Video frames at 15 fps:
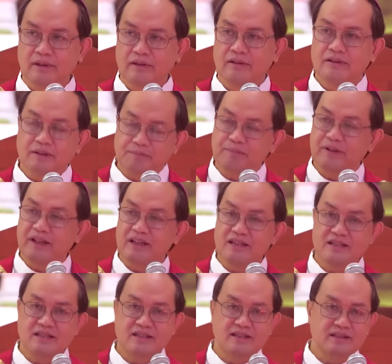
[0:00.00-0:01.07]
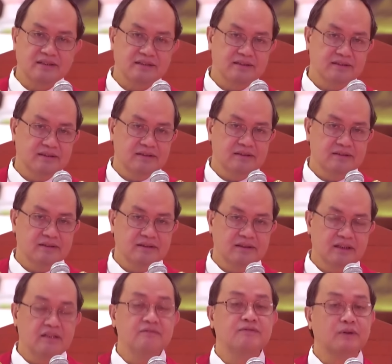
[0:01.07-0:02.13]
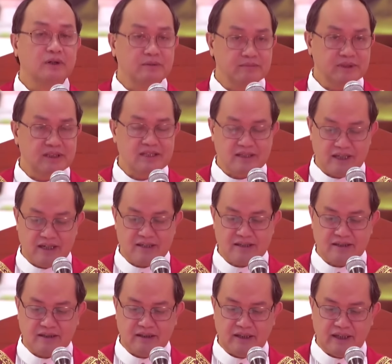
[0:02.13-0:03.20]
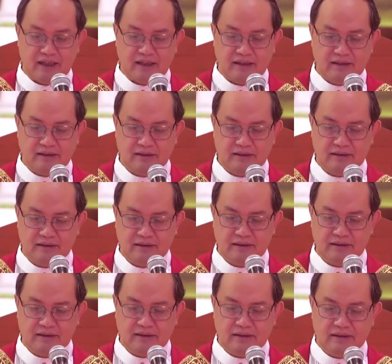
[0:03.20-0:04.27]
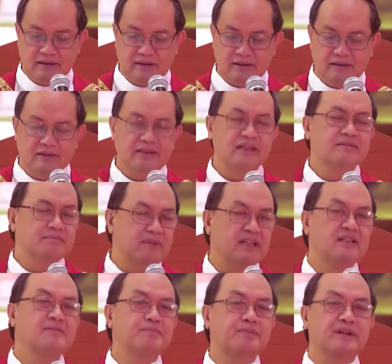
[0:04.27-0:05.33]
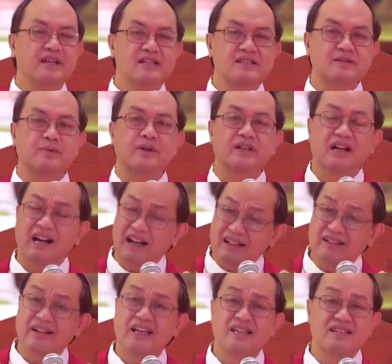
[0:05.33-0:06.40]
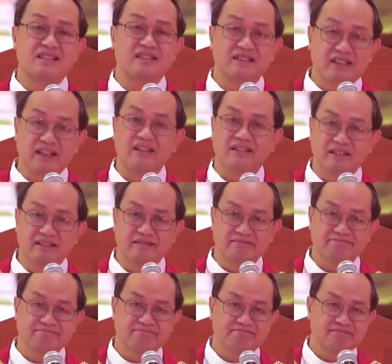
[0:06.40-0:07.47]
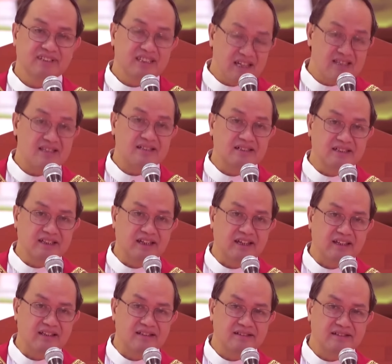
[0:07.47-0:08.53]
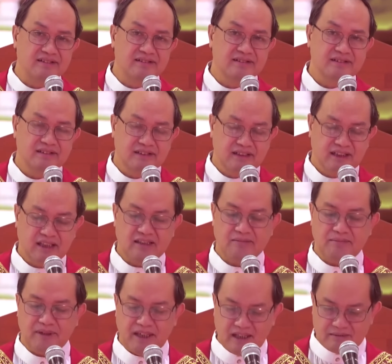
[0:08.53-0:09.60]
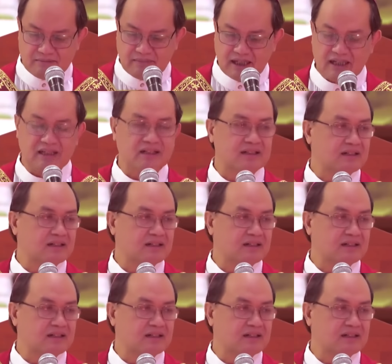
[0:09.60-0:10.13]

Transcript: The priest informed us yesterday that many priests were arrested yesterday in Myanmar.